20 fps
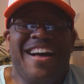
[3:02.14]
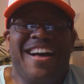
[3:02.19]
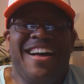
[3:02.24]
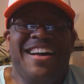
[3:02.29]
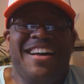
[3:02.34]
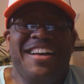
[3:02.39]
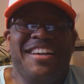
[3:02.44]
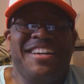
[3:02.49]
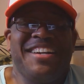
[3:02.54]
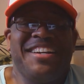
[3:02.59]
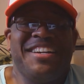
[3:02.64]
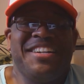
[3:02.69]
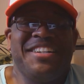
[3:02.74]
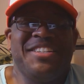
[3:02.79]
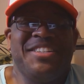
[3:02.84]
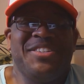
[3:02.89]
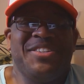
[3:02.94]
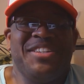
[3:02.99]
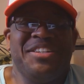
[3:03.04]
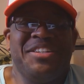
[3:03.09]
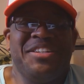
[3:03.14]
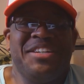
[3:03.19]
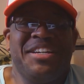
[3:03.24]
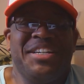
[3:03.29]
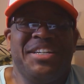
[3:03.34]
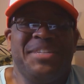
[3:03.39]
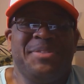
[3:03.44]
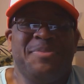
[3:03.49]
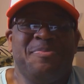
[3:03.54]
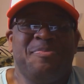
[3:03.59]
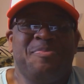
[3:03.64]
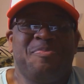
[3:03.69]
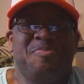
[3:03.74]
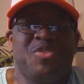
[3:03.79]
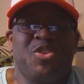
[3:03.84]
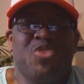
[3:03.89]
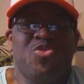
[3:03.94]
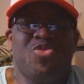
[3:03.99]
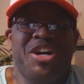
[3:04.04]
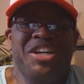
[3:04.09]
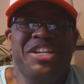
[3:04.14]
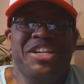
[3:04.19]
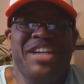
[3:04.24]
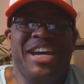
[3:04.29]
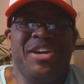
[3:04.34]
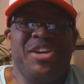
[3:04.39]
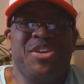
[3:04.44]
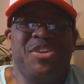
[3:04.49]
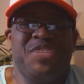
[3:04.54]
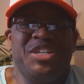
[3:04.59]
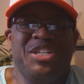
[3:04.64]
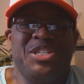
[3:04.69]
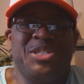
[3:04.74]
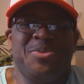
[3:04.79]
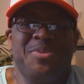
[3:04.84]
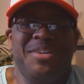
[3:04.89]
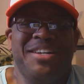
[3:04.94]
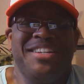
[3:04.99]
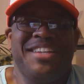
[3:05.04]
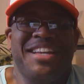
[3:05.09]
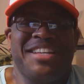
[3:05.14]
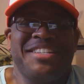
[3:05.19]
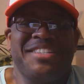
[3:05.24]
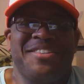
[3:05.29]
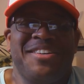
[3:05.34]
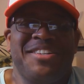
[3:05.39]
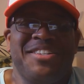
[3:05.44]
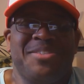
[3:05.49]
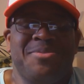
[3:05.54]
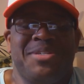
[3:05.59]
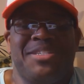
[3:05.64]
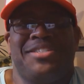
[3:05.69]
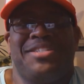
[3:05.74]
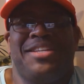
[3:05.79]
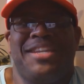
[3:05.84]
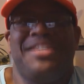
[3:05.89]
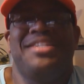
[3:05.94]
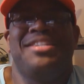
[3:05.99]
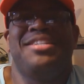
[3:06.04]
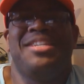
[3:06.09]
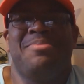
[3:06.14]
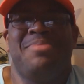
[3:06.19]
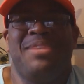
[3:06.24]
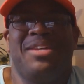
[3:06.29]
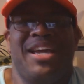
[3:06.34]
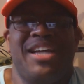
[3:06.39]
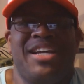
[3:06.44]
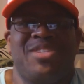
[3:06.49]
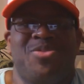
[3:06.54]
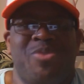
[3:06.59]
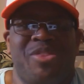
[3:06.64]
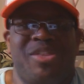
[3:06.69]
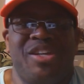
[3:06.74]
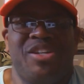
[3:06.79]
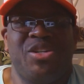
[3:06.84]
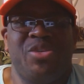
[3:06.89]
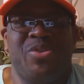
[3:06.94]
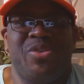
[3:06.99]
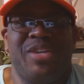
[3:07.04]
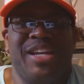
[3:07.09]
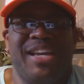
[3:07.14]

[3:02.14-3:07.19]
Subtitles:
and I'm gonna do a little that makes it rundown of each one. That's all, just like in DBX, what they're doing